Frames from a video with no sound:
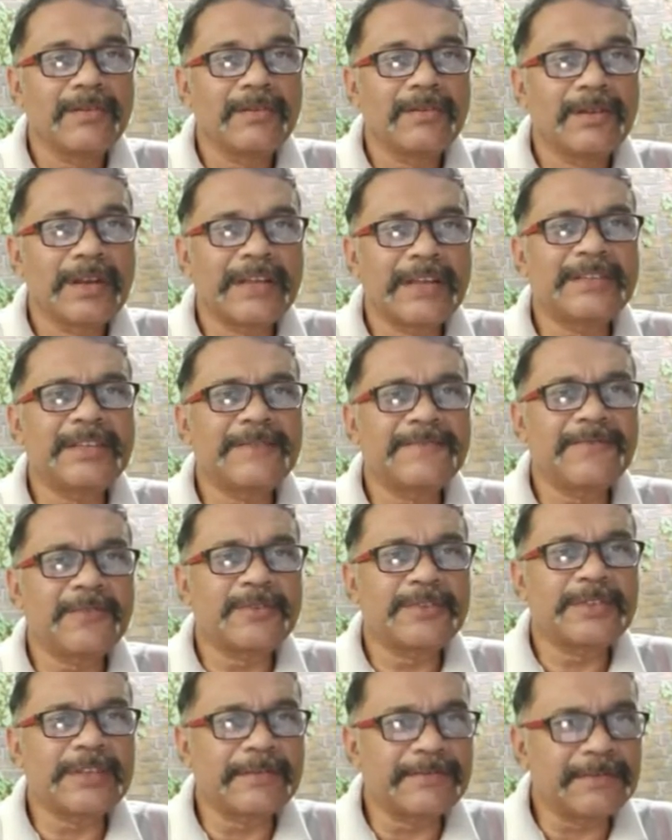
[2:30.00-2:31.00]
I think for
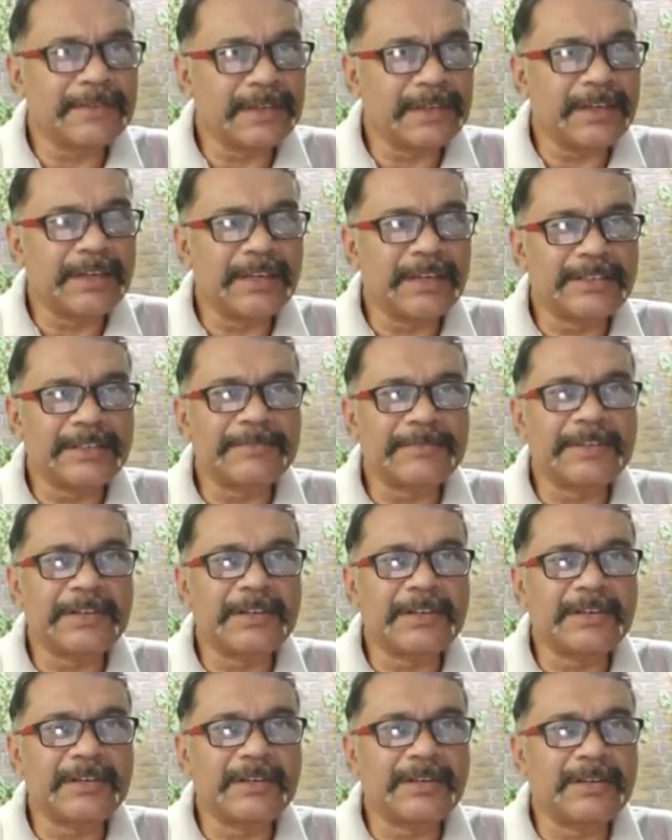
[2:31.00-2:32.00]

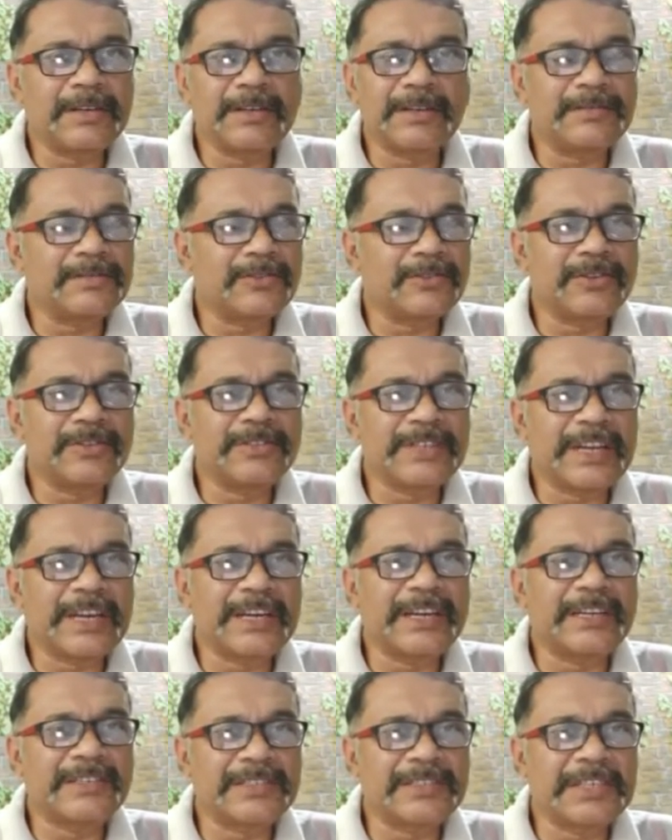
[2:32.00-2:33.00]

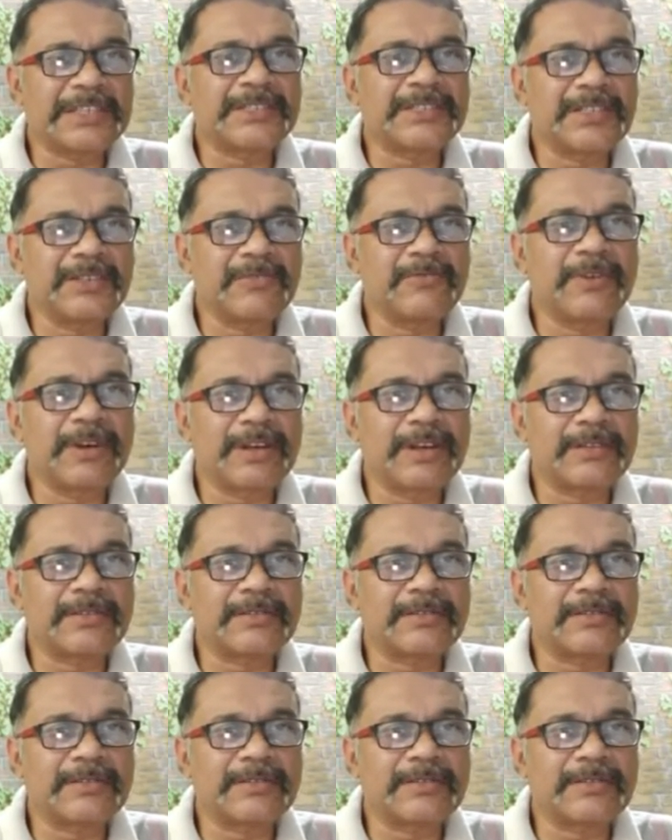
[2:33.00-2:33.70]
standard 6 you are